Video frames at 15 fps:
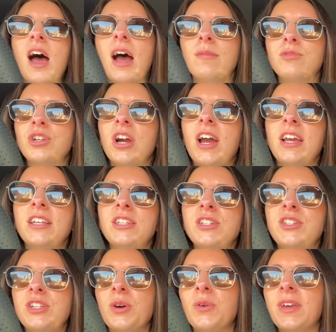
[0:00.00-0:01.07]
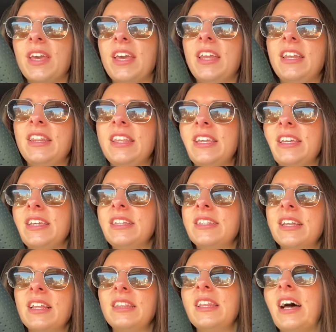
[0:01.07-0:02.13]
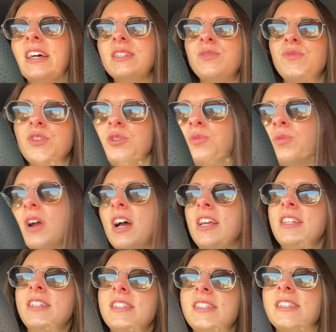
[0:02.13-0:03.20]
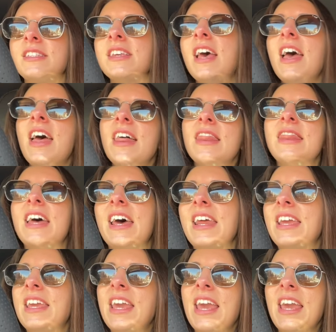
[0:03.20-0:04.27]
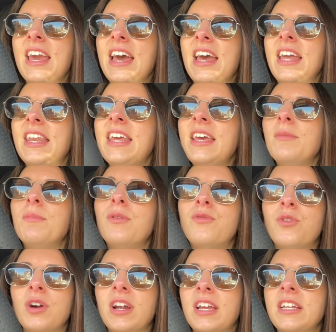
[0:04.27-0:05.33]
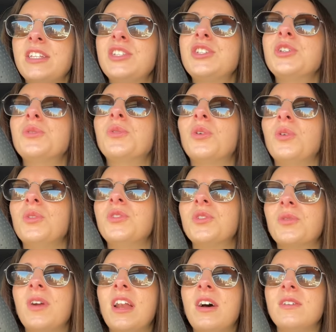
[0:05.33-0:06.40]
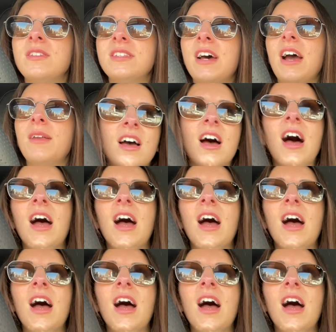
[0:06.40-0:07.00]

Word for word: I'm trying to soak in these last few runs that I can before it gets too cold to run outside.